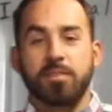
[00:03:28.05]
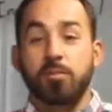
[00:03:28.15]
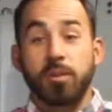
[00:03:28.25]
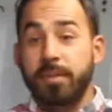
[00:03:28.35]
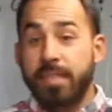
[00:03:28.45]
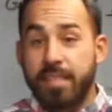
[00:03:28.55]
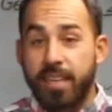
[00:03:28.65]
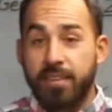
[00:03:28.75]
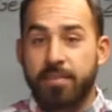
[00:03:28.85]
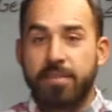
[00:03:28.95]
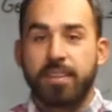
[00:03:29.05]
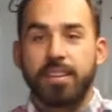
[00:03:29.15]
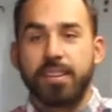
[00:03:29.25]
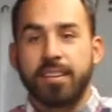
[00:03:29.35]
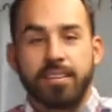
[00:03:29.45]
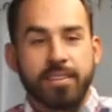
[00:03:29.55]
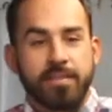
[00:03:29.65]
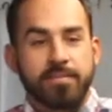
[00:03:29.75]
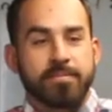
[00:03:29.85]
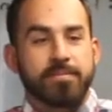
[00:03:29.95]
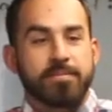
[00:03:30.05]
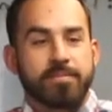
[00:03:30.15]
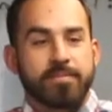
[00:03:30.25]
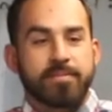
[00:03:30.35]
you will be saved. We're assuming he believed.